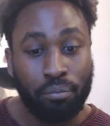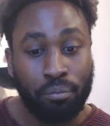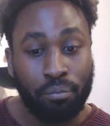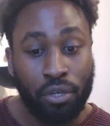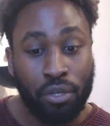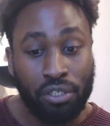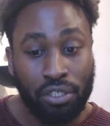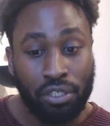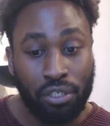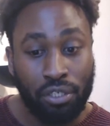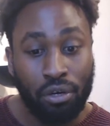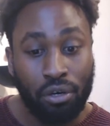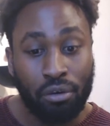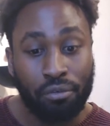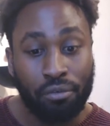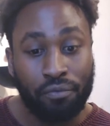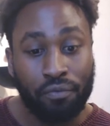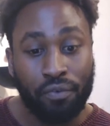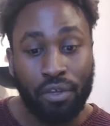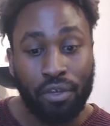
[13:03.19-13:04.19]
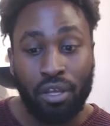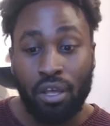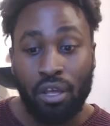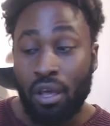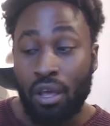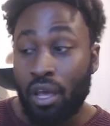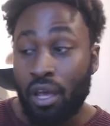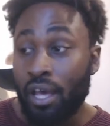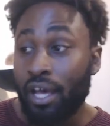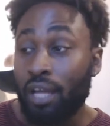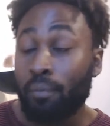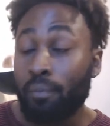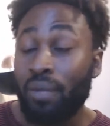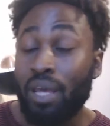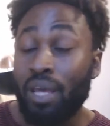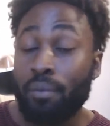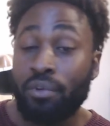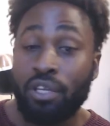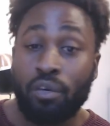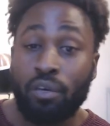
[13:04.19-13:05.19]
putting off. And
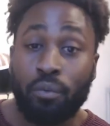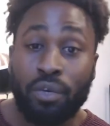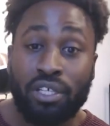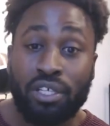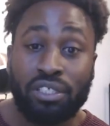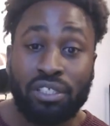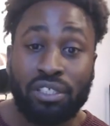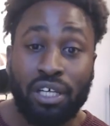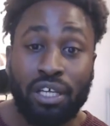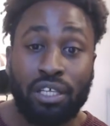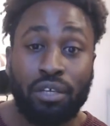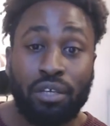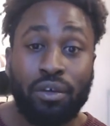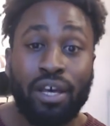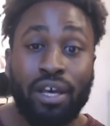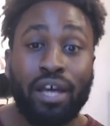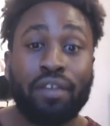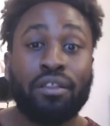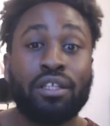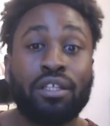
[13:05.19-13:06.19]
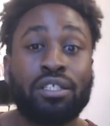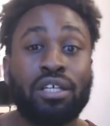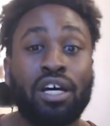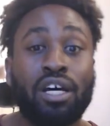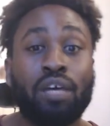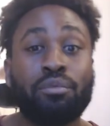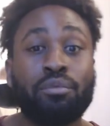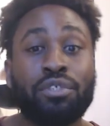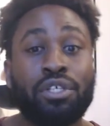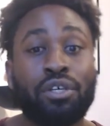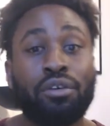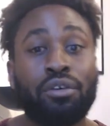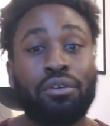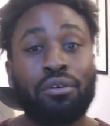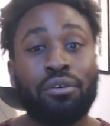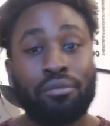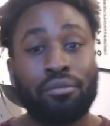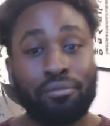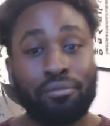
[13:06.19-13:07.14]
maybe you wish that you had the time to.